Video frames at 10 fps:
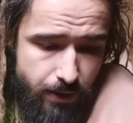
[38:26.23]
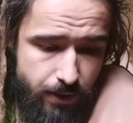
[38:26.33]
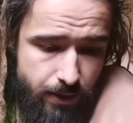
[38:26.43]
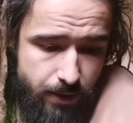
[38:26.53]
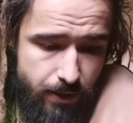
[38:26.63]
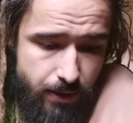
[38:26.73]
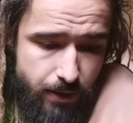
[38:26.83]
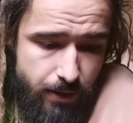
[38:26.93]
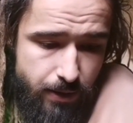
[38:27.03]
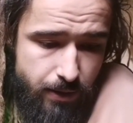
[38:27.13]
feeding
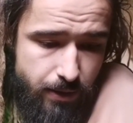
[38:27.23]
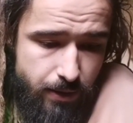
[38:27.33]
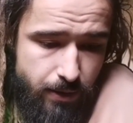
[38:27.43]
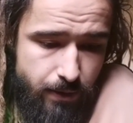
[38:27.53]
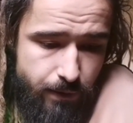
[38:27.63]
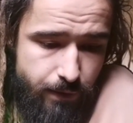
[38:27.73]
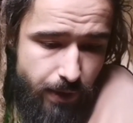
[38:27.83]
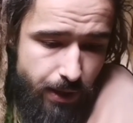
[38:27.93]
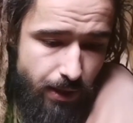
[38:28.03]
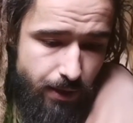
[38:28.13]
it out.
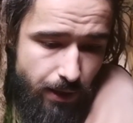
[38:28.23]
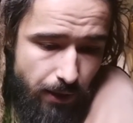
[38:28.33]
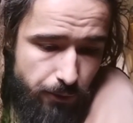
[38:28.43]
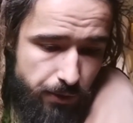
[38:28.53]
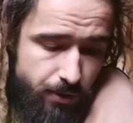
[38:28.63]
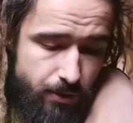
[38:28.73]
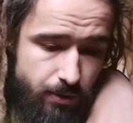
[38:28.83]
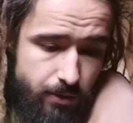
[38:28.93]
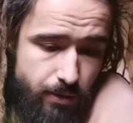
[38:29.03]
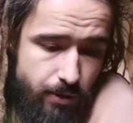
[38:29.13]
Again,
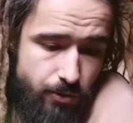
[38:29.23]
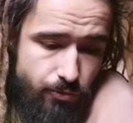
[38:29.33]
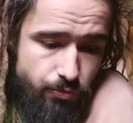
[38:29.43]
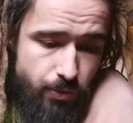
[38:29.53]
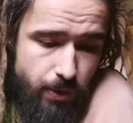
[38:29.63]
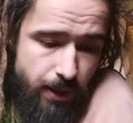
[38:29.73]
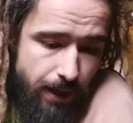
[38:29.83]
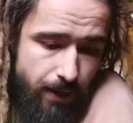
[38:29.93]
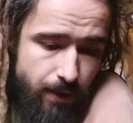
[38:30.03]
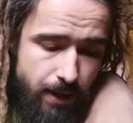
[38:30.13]

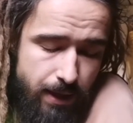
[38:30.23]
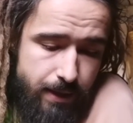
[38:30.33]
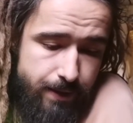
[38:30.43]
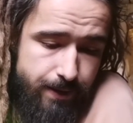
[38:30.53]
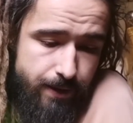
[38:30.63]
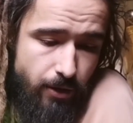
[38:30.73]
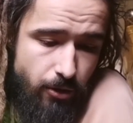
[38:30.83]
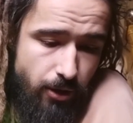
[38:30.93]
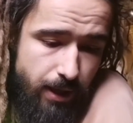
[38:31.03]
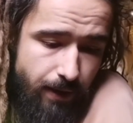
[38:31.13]
looking at the
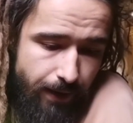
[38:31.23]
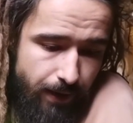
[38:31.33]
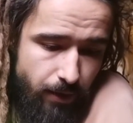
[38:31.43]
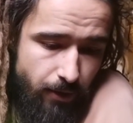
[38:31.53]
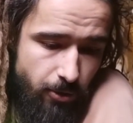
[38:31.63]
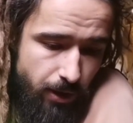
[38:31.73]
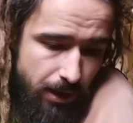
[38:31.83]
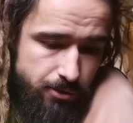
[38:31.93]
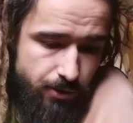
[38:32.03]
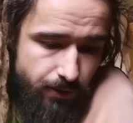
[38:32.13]
connections in the corner,
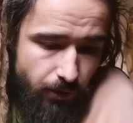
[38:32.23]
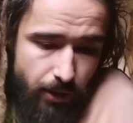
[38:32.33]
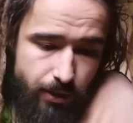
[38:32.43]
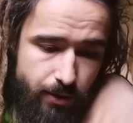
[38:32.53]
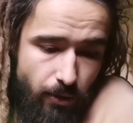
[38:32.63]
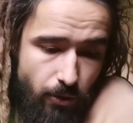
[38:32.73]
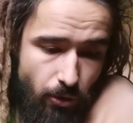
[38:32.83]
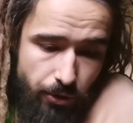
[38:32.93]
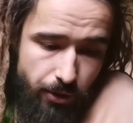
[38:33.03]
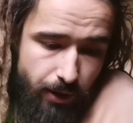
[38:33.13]
I can see,
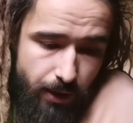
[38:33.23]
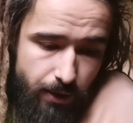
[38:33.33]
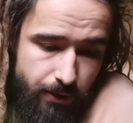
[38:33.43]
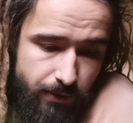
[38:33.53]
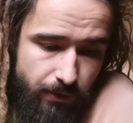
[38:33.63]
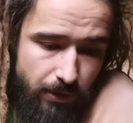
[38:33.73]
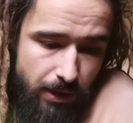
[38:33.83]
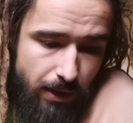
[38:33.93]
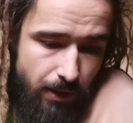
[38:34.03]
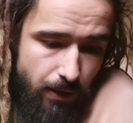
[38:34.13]
like,
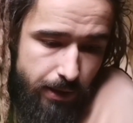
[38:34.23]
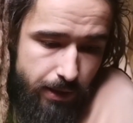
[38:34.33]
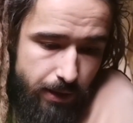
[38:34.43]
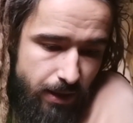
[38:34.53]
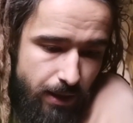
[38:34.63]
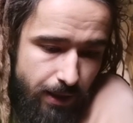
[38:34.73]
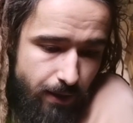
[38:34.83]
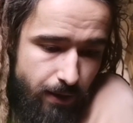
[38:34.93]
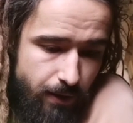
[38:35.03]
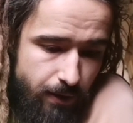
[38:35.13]
if I consider
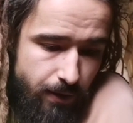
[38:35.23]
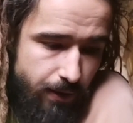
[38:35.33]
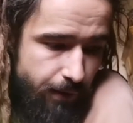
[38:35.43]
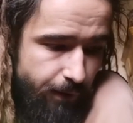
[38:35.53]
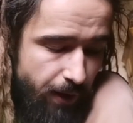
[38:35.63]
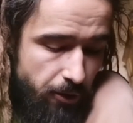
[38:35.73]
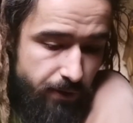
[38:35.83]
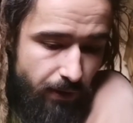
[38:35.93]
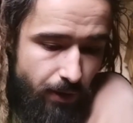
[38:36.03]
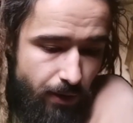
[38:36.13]
the one that I just
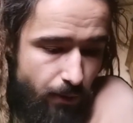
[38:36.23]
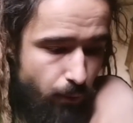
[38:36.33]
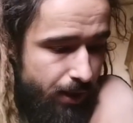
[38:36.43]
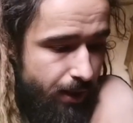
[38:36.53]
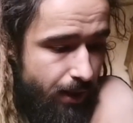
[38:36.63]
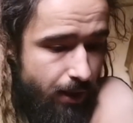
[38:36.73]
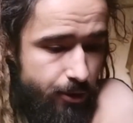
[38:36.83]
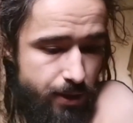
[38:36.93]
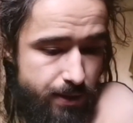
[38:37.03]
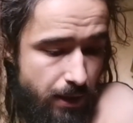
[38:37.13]
came out of as the
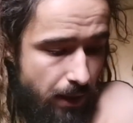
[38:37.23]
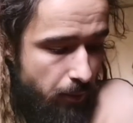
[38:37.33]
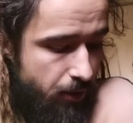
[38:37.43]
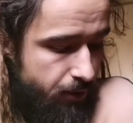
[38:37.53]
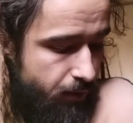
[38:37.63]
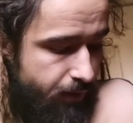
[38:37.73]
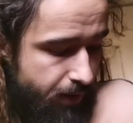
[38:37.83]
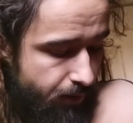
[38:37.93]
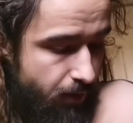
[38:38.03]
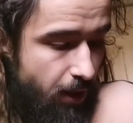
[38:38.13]
last,
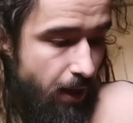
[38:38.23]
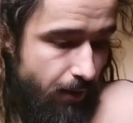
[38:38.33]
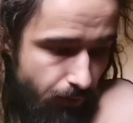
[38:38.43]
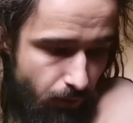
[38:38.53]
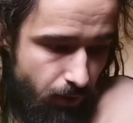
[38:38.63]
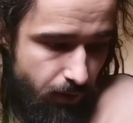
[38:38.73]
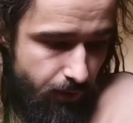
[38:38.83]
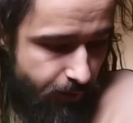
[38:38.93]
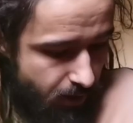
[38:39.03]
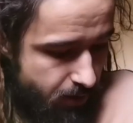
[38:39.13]
finger in that corner, I
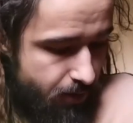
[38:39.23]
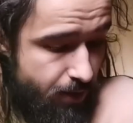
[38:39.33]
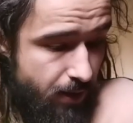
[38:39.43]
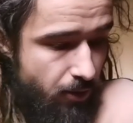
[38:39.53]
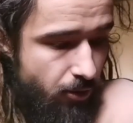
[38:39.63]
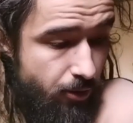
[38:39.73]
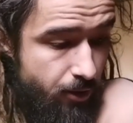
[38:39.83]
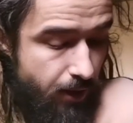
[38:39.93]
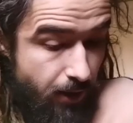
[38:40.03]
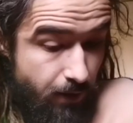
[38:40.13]
can follow all
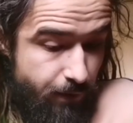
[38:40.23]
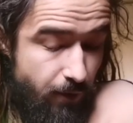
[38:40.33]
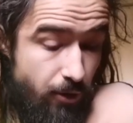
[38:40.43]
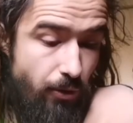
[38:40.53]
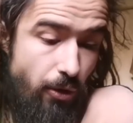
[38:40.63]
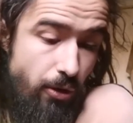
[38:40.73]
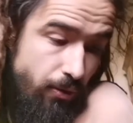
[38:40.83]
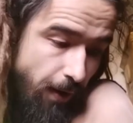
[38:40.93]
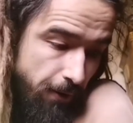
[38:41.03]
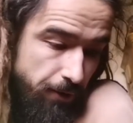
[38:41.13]
around the corner to find the
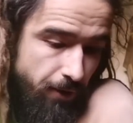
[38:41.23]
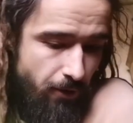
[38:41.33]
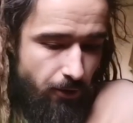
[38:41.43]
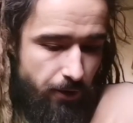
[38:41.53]
first